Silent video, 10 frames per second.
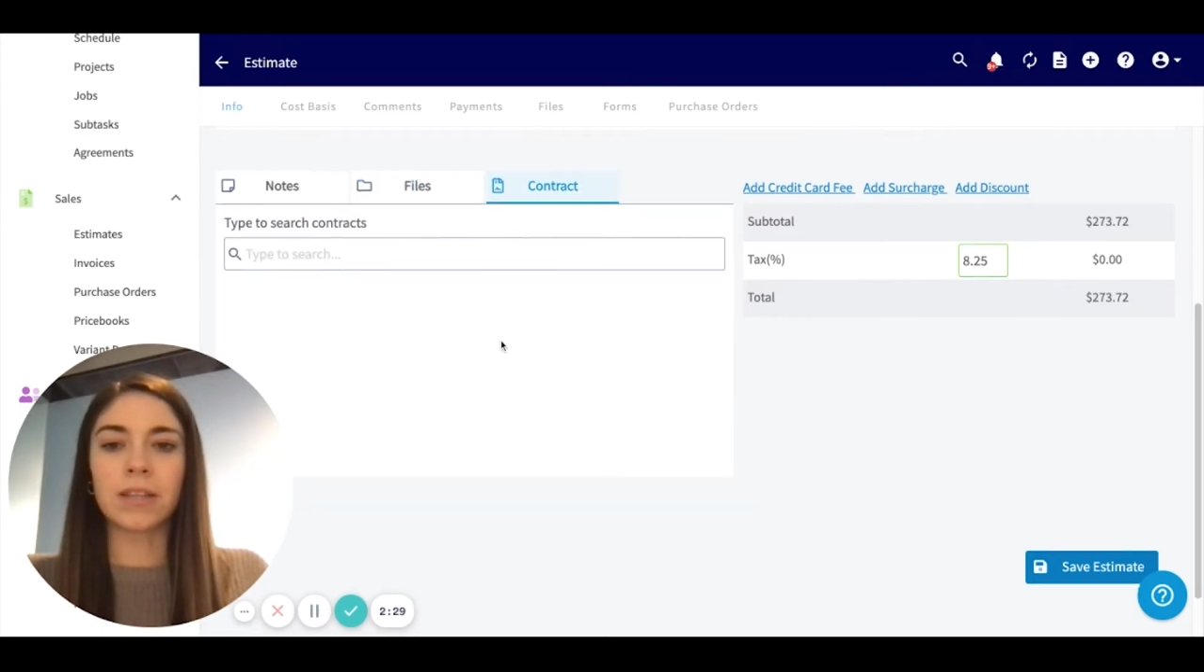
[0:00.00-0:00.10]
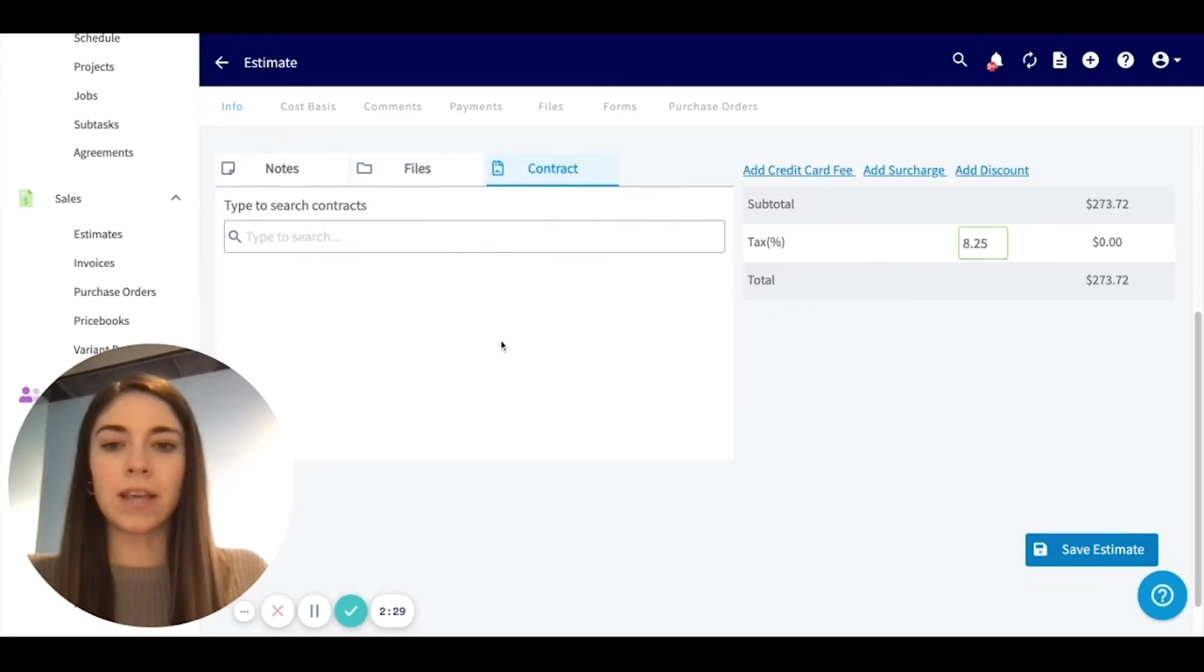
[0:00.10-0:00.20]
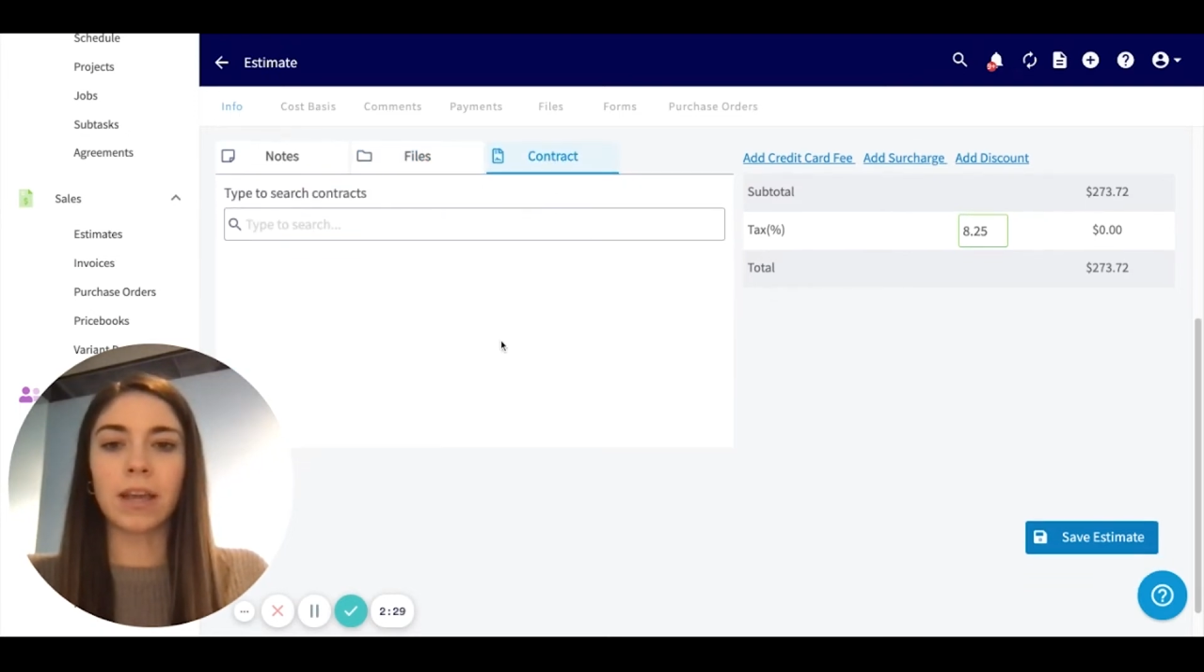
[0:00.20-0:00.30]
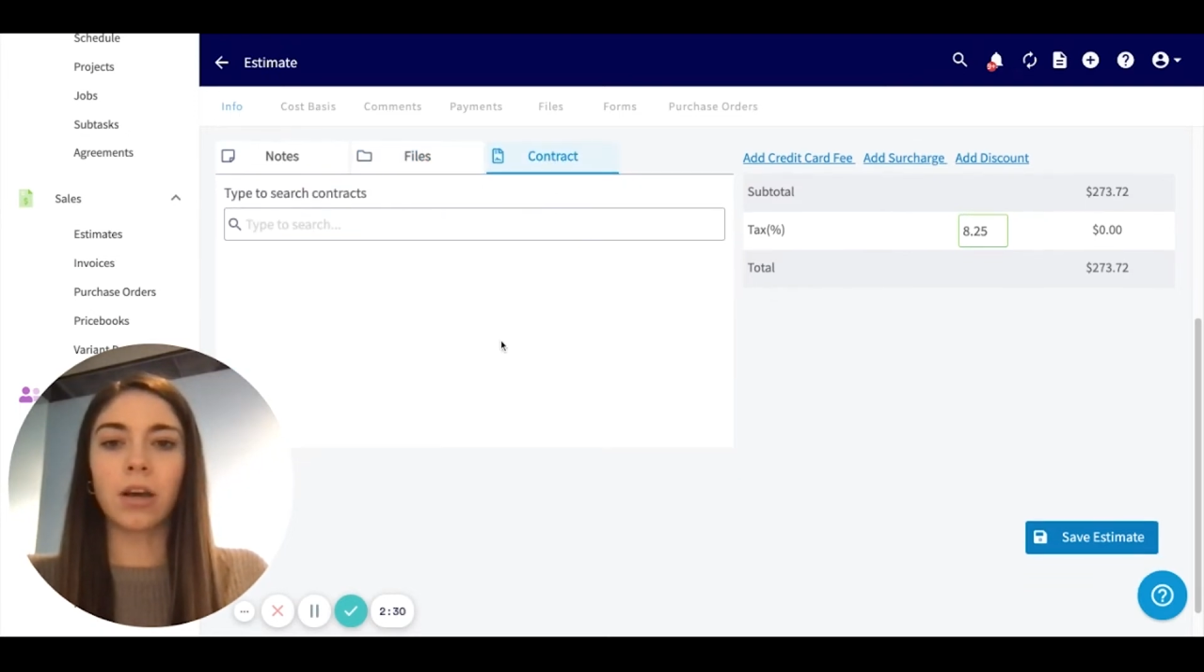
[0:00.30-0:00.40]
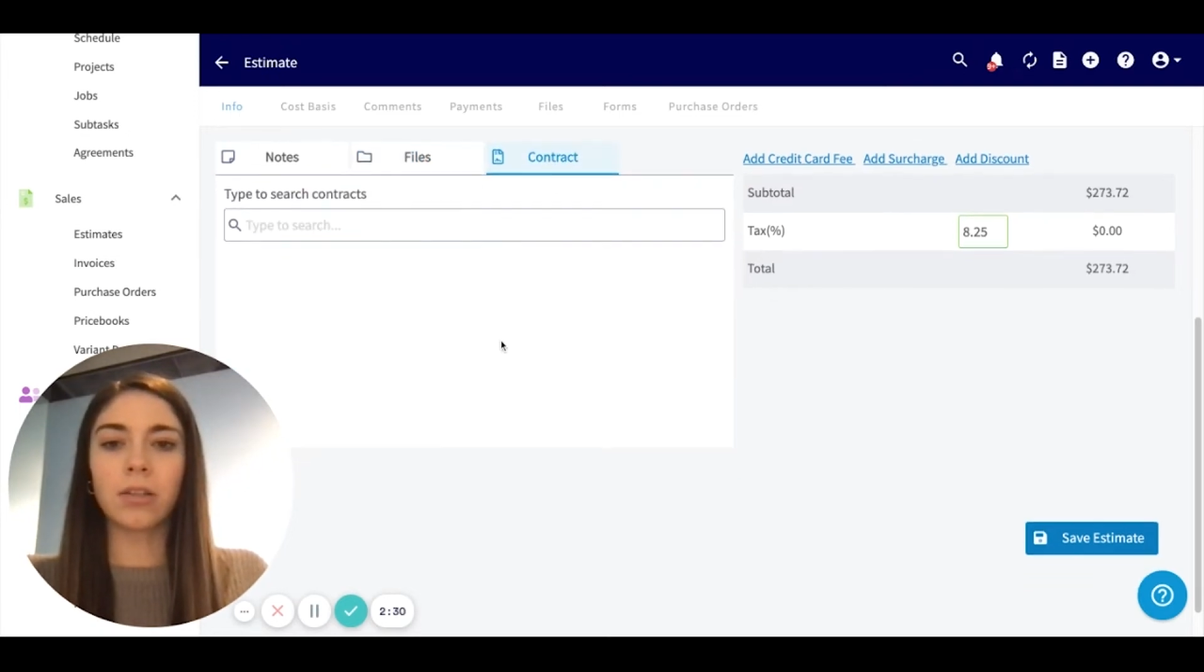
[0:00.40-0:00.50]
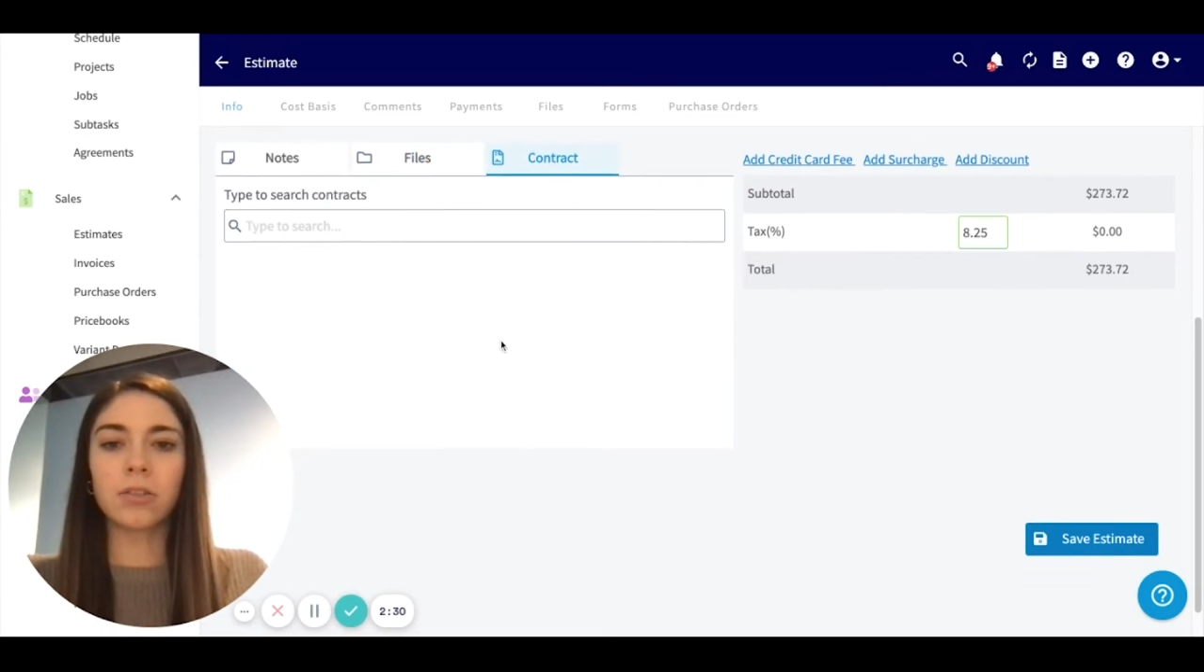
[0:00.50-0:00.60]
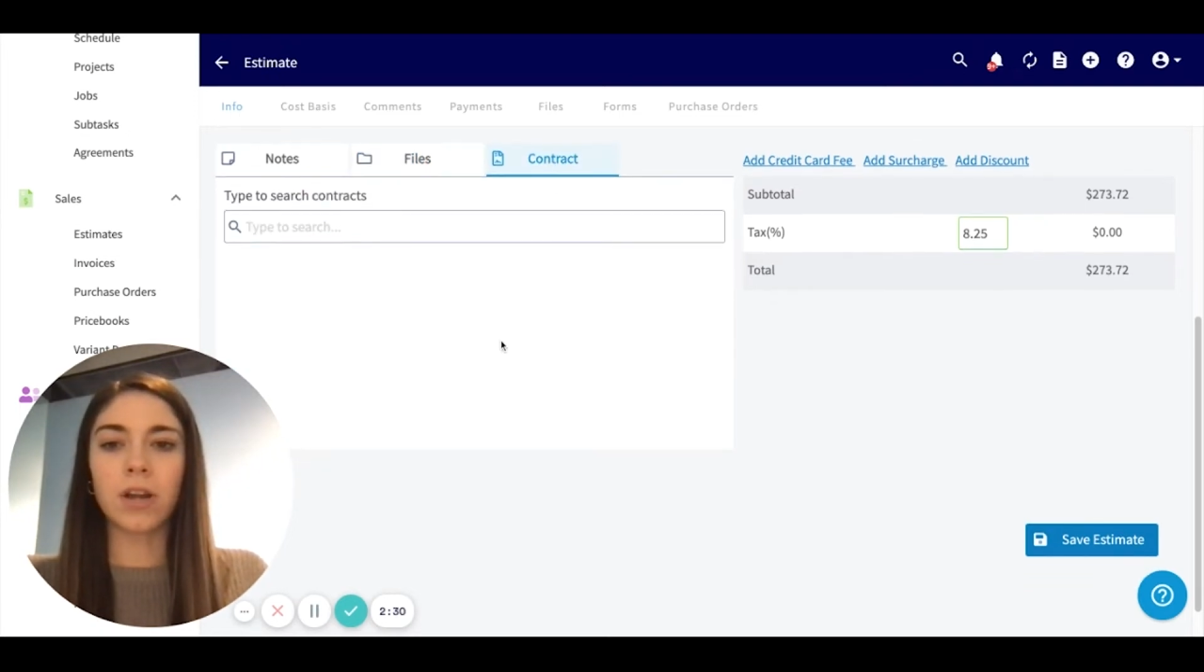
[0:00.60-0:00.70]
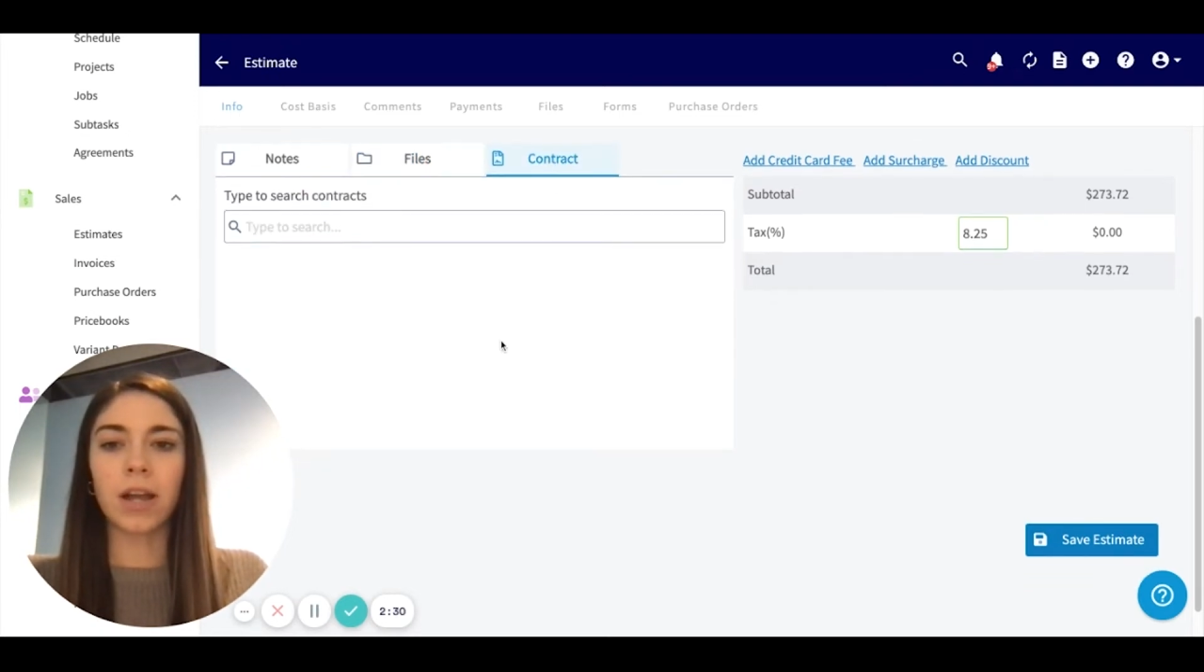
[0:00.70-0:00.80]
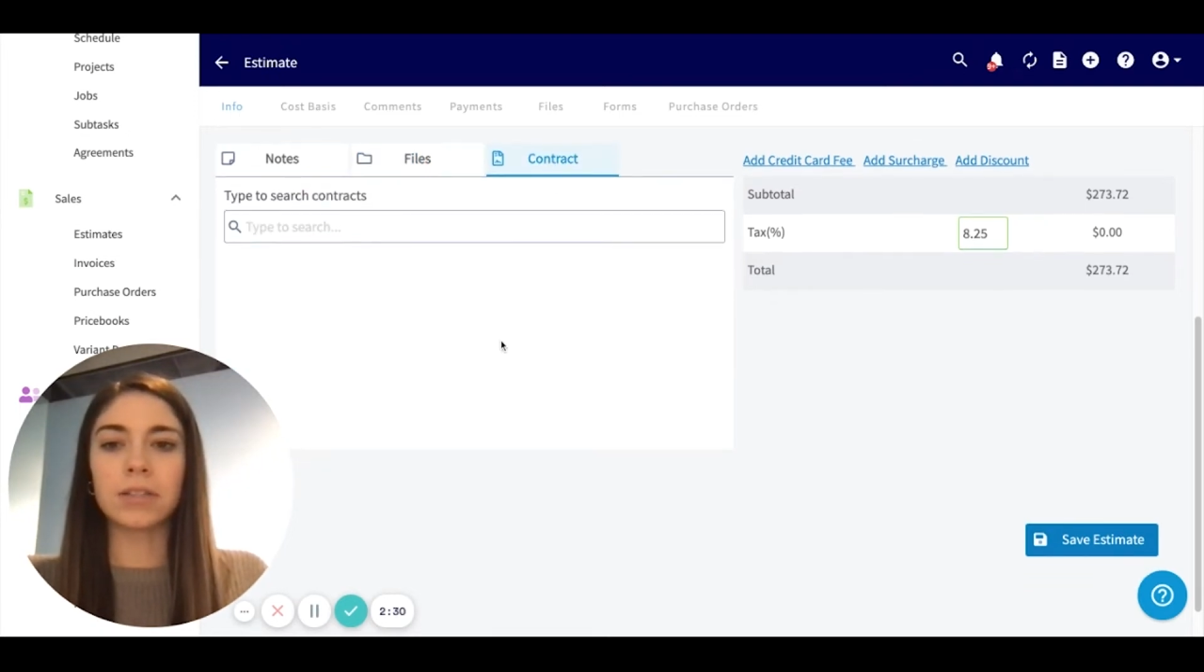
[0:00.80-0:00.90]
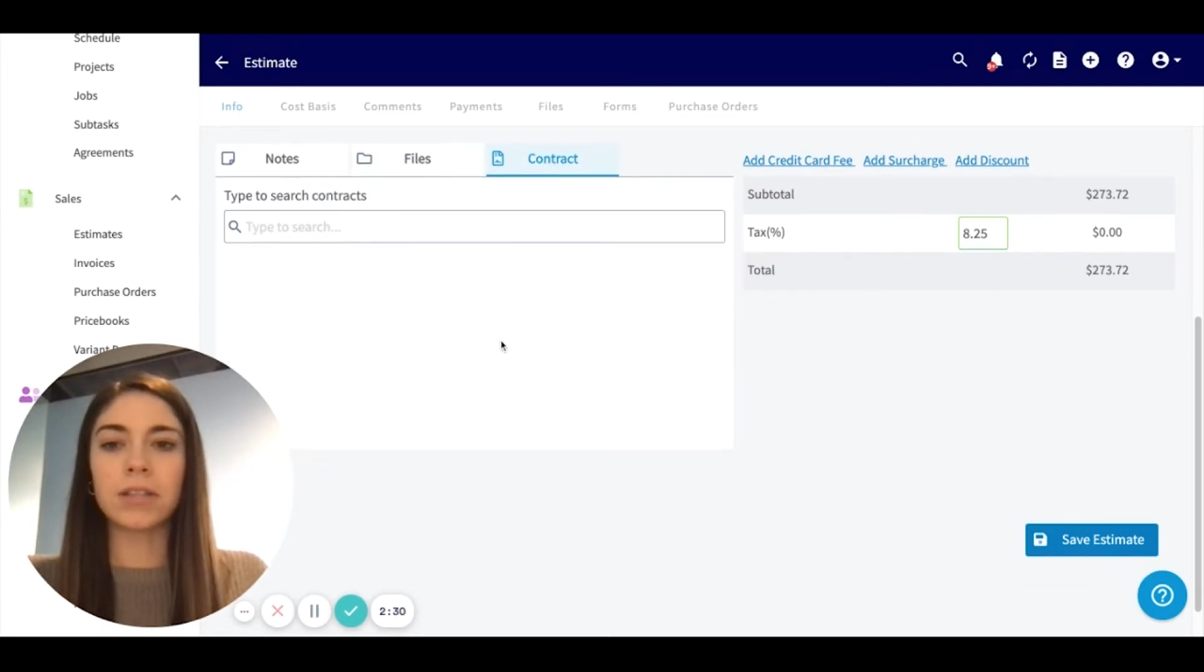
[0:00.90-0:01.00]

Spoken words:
a contract